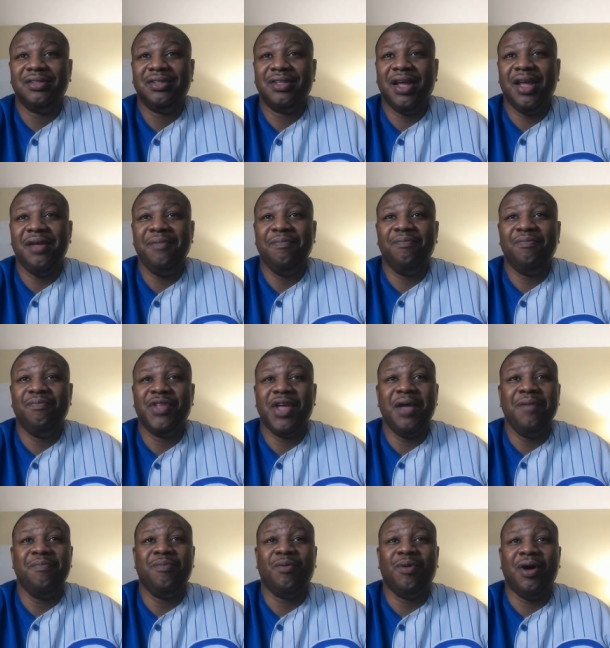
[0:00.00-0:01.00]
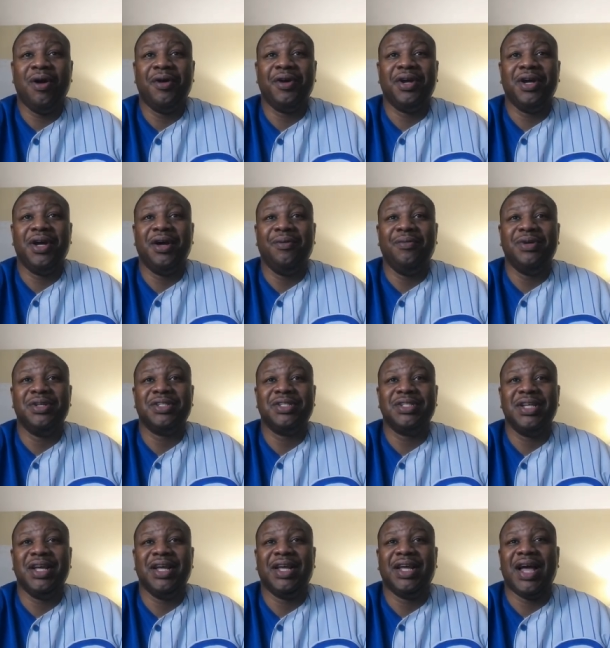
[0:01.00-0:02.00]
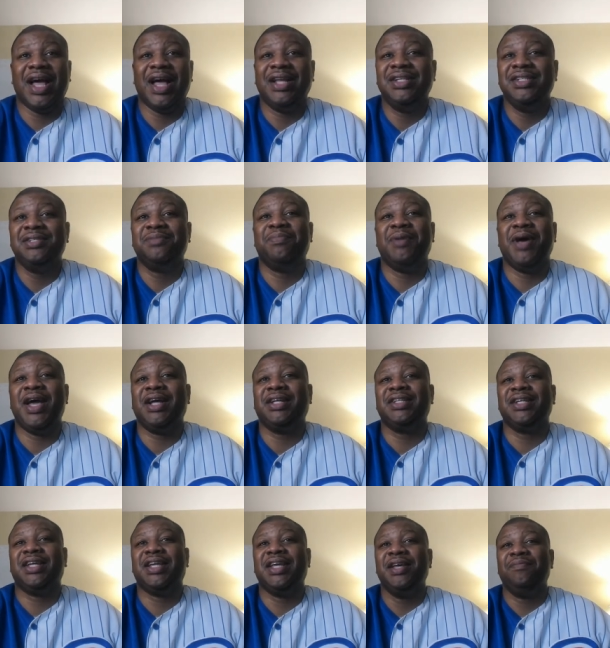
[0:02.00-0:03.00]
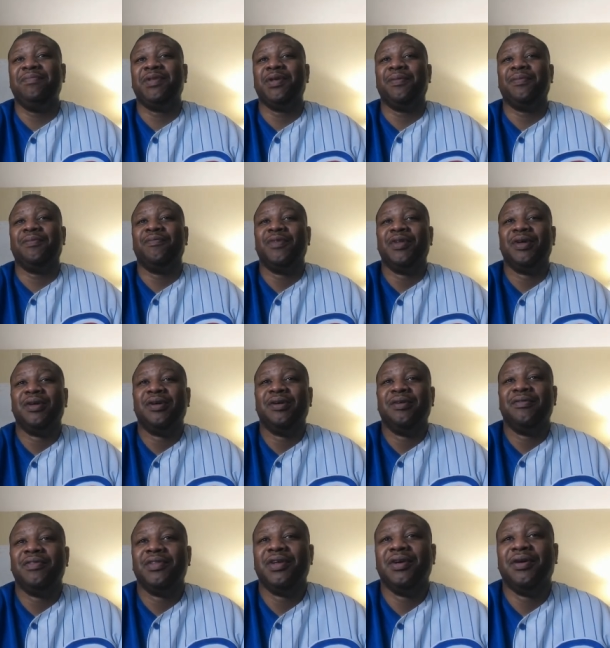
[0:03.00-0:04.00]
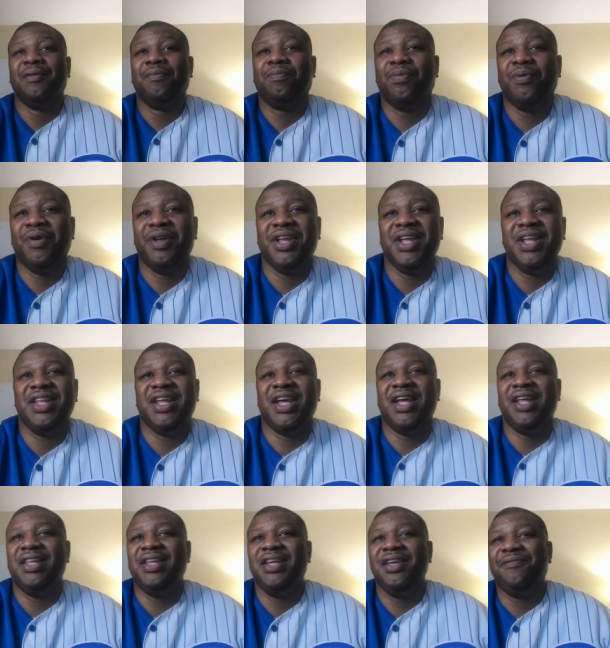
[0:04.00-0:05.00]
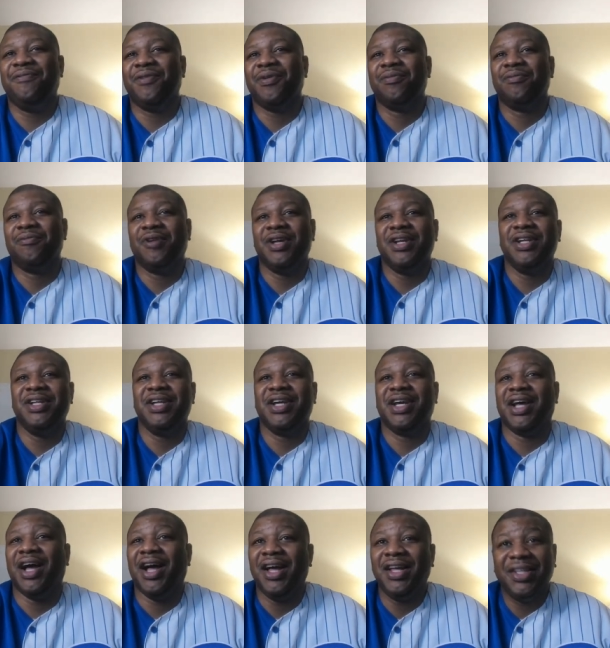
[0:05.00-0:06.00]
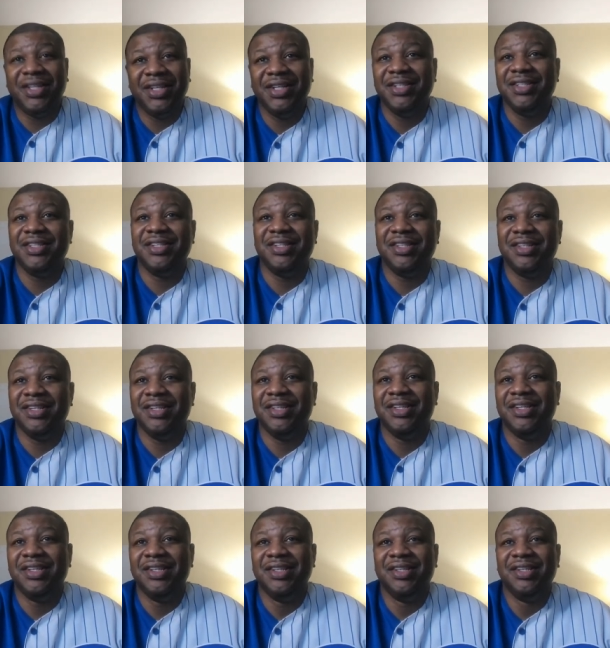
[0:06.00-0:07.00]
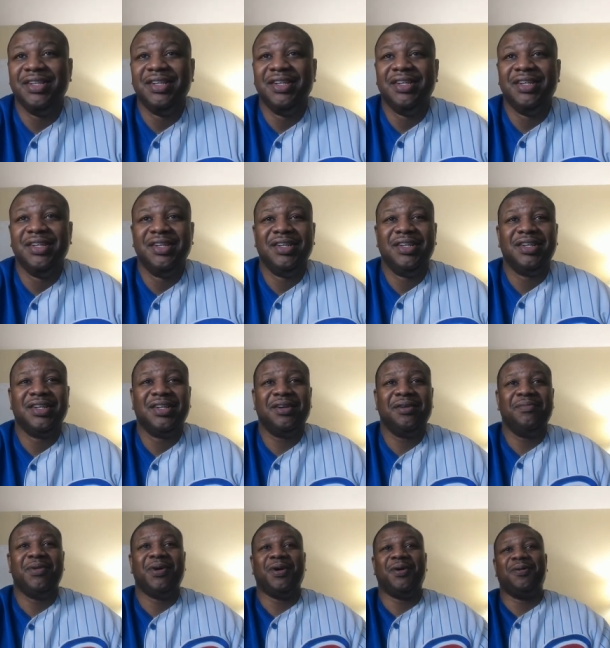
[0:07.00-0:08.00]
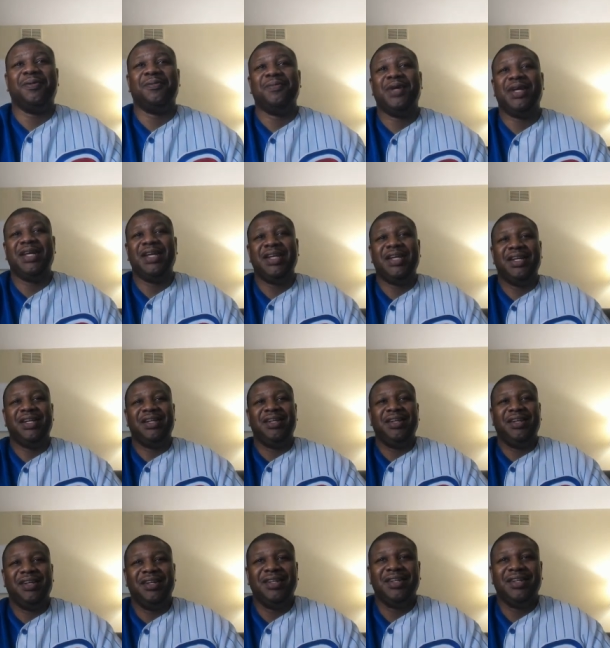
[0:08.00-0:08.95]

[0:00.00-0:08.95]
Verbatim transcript: They they brought uh what's his name Gallus back to keep the the pretty deadly from running the gauntlet. Come on, man.